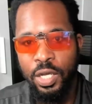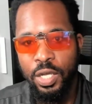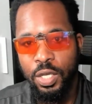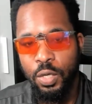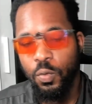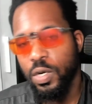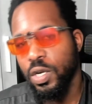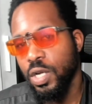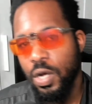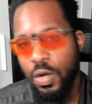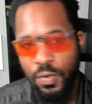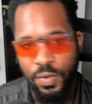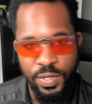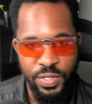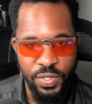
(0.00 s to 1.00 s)
You wouldn't
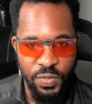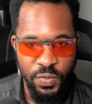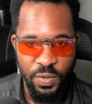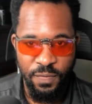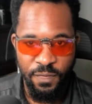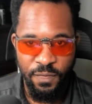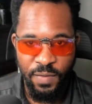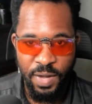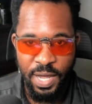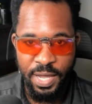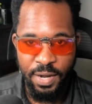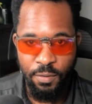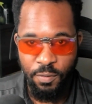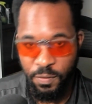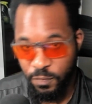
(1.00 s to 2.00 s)
go into a
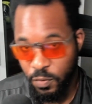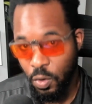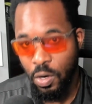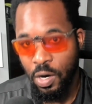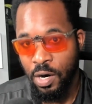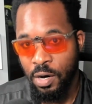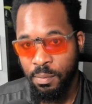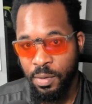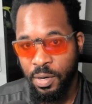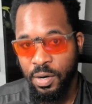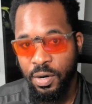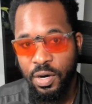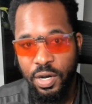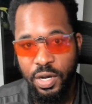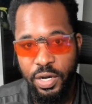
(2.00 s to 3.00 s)
fight with no
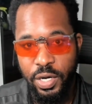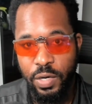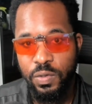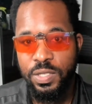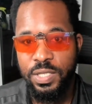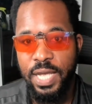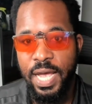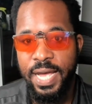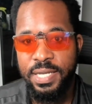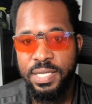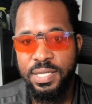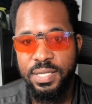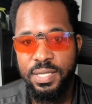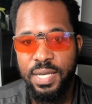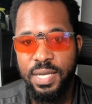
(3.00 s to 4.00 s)
armor, no
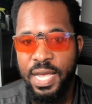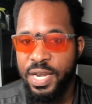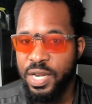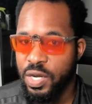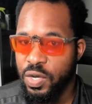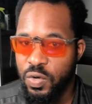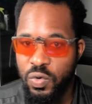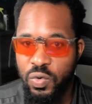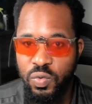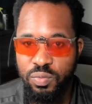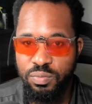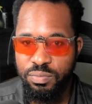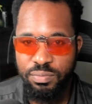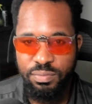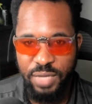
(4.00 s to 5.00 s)
stats, and no
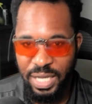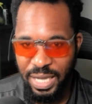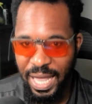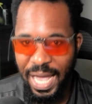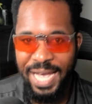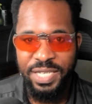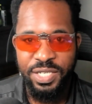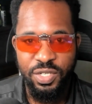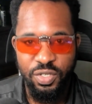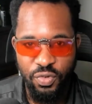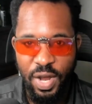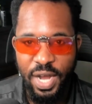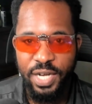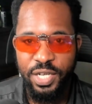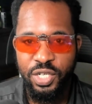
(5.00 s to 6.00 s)
class
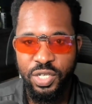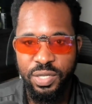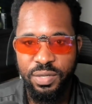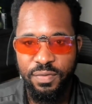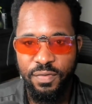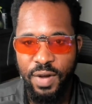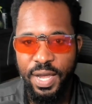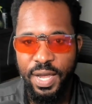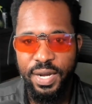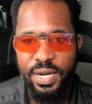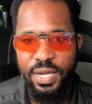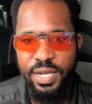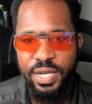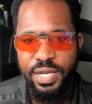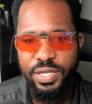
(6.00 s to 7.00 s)
strategy, right?
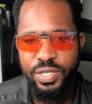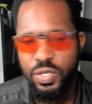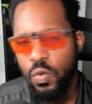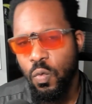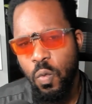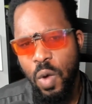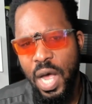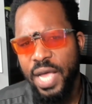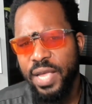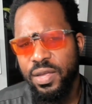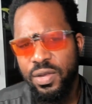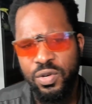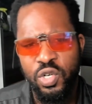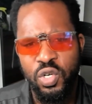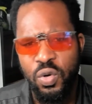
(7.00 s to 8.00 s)
So why
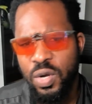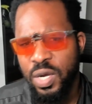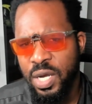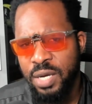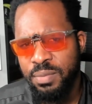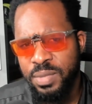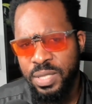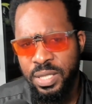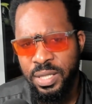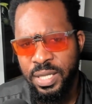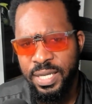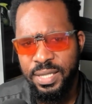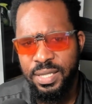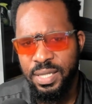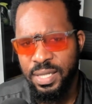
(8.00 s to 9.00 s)
you're showing up to
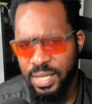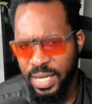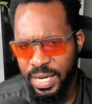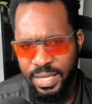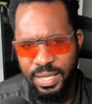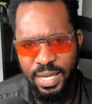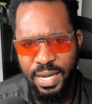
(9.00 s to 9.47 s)
LinkedIn like that?